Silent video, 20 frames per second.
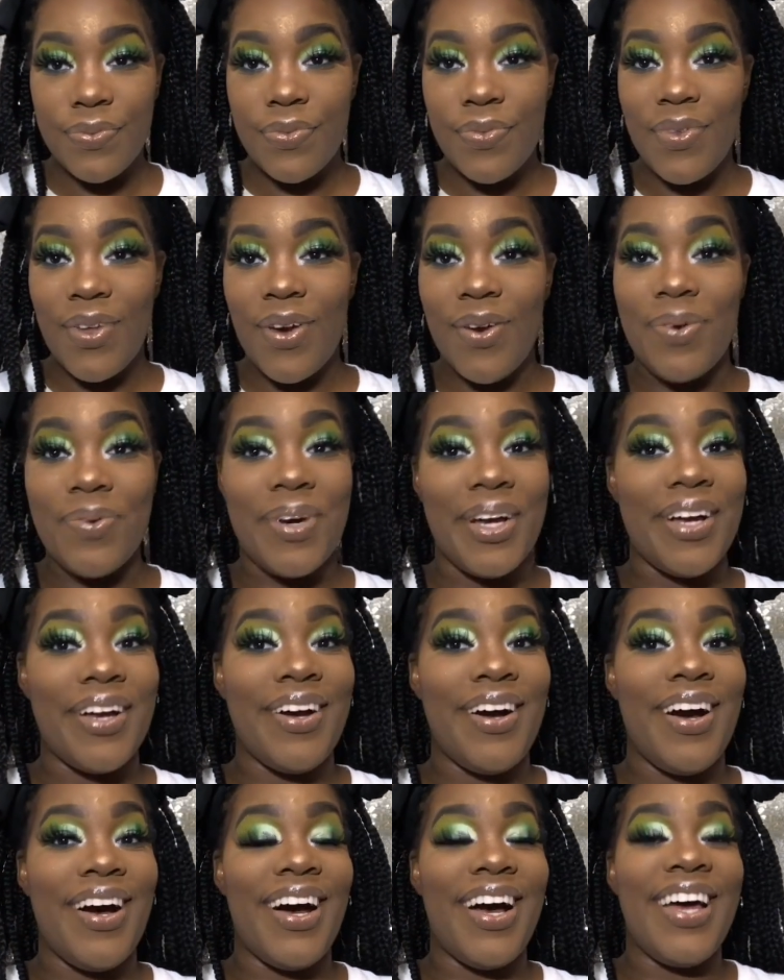Oh my
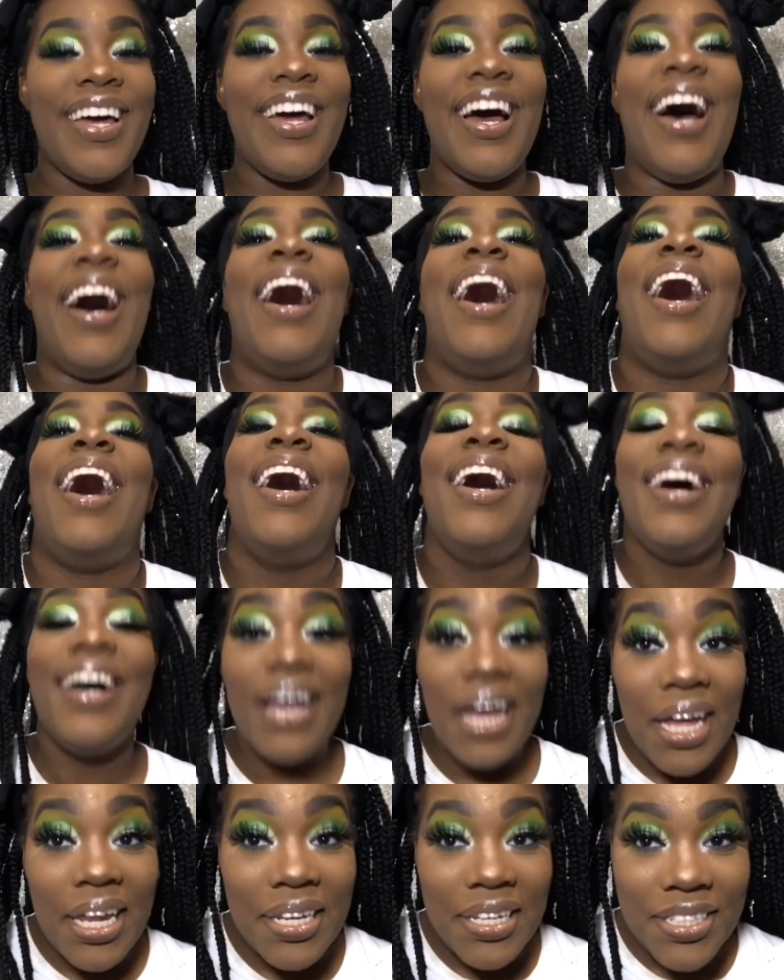god.
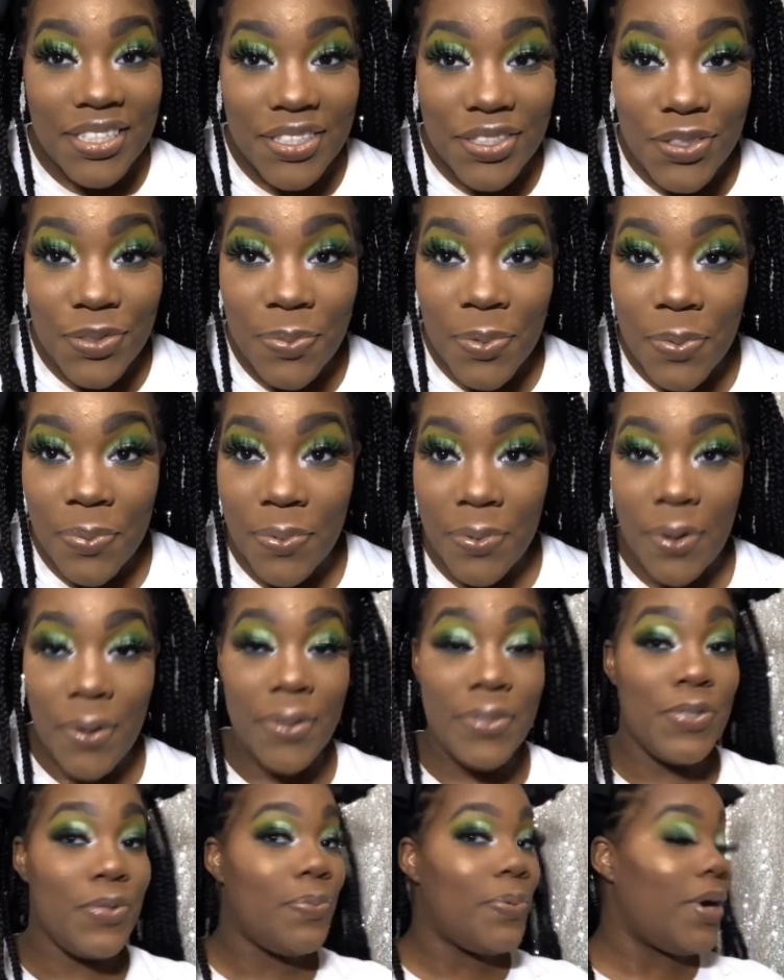I look super
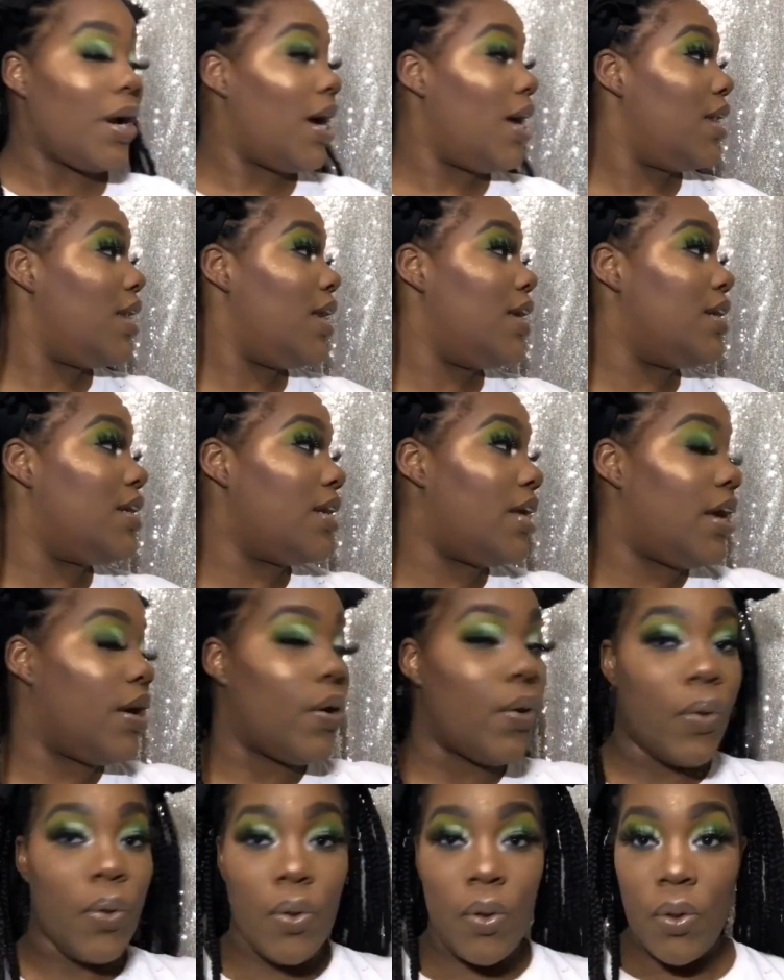highlighted now.
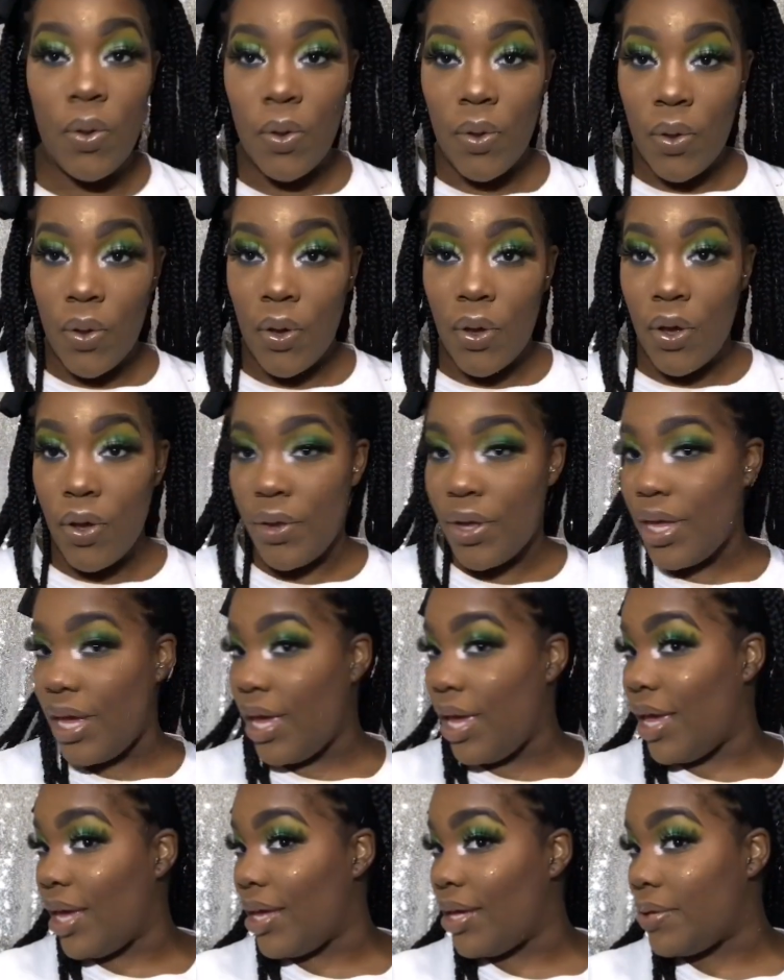
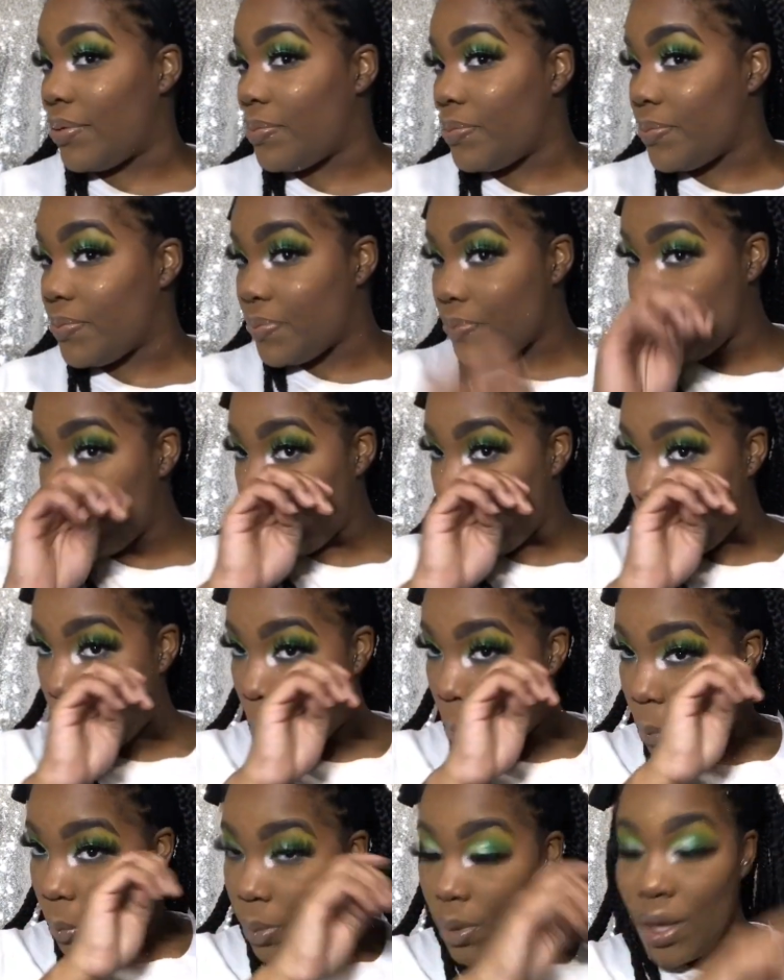Okay.
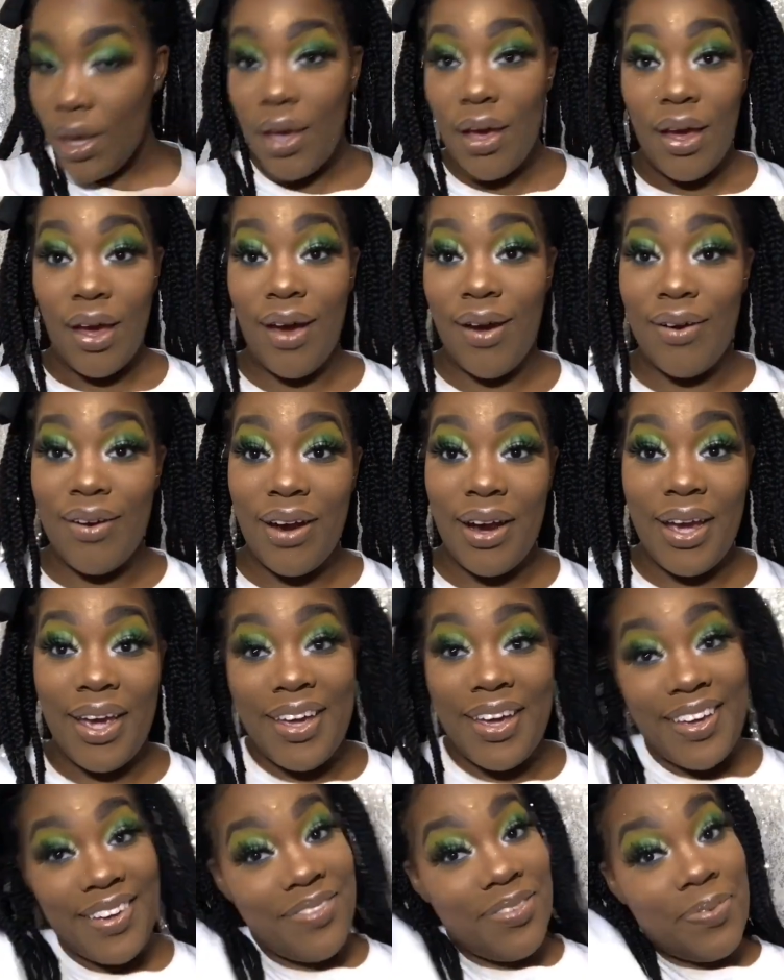
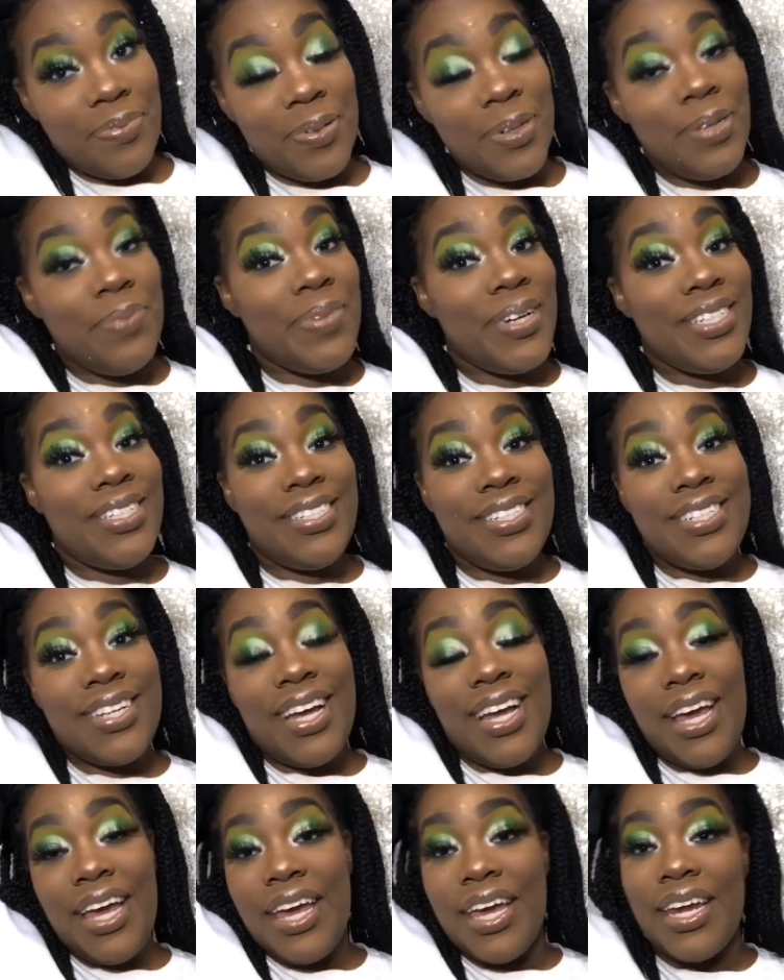Alright, we're pretty much
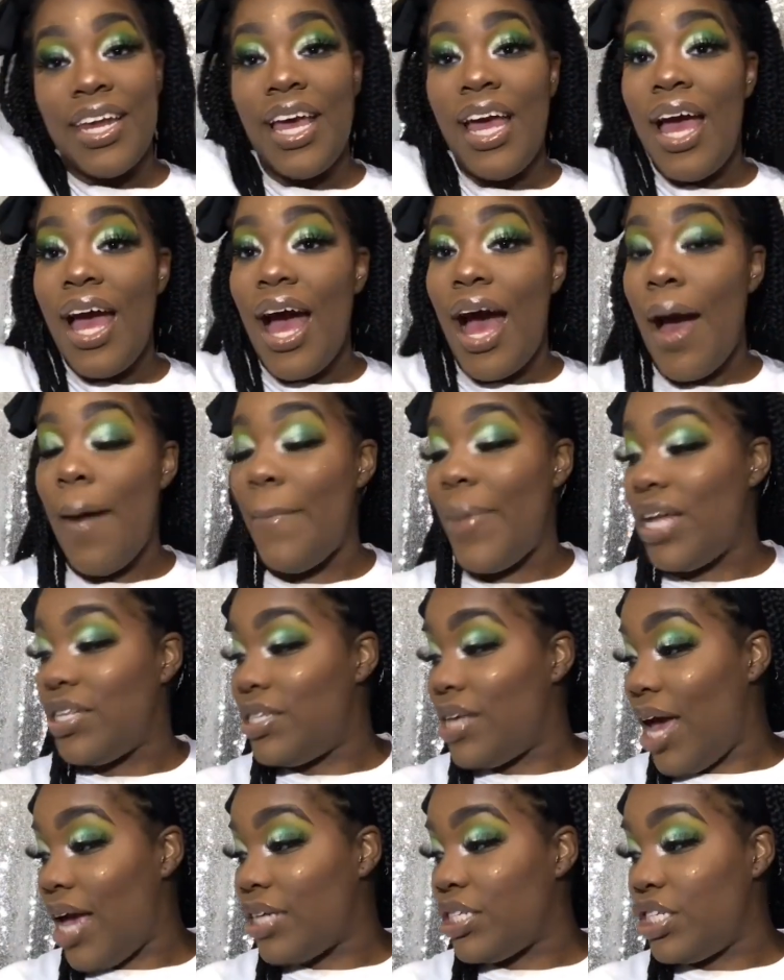done. I'm about to
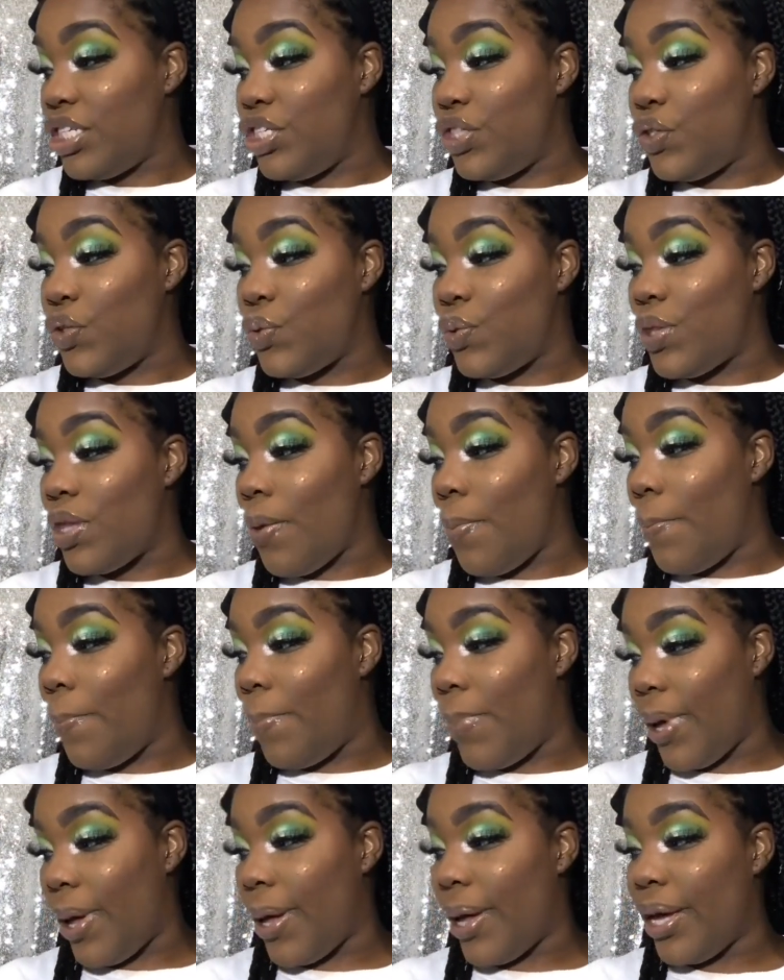actually do the
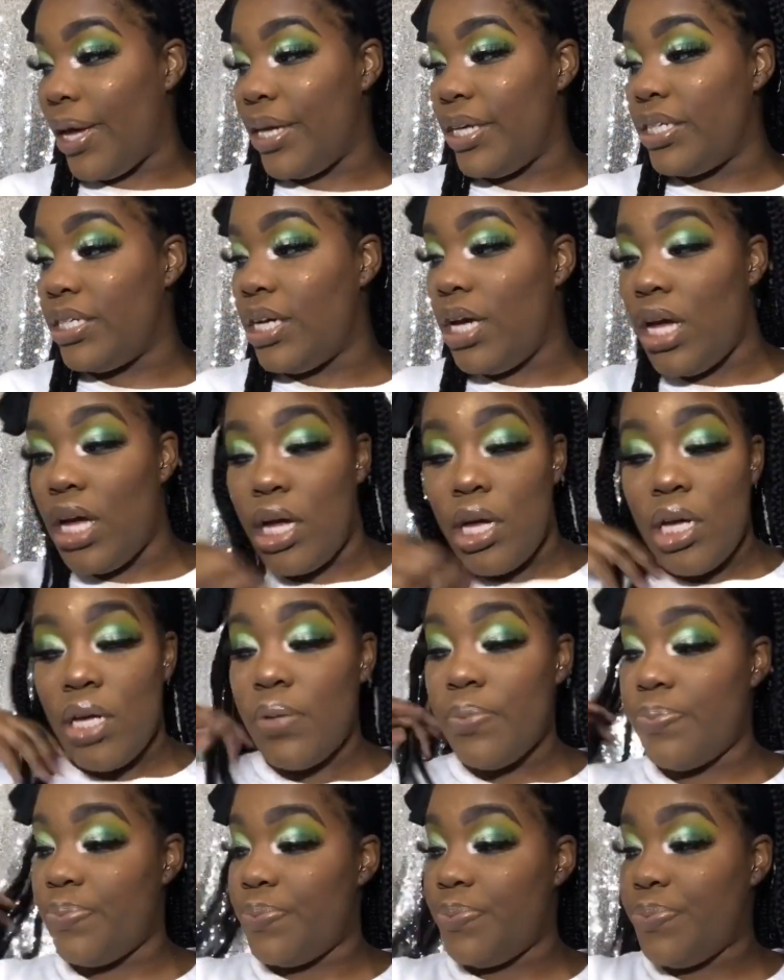bun.